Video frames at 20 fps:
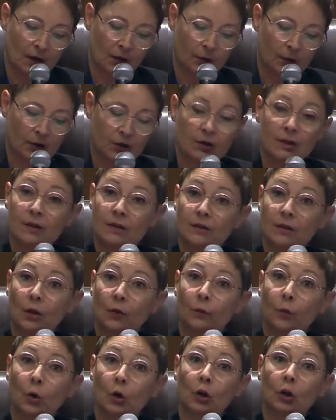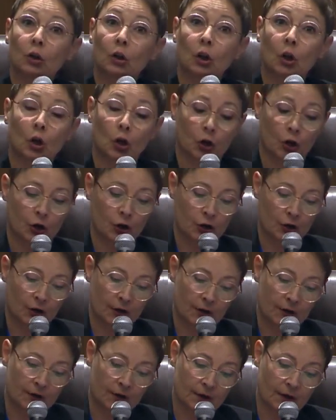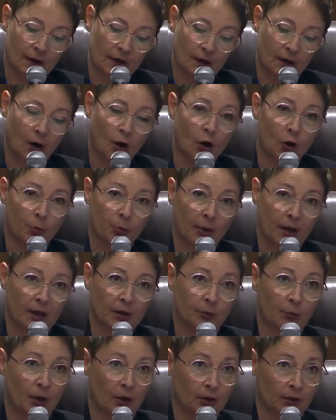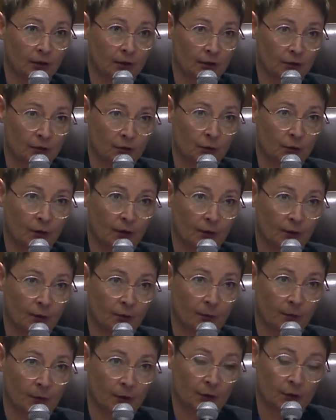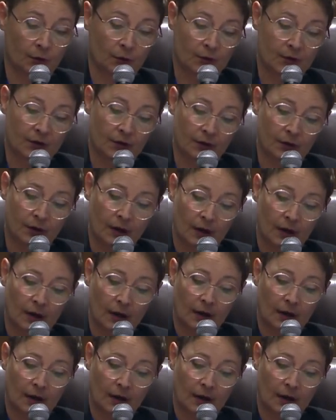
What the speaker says: which is the world's largest rPET bottlers or producer.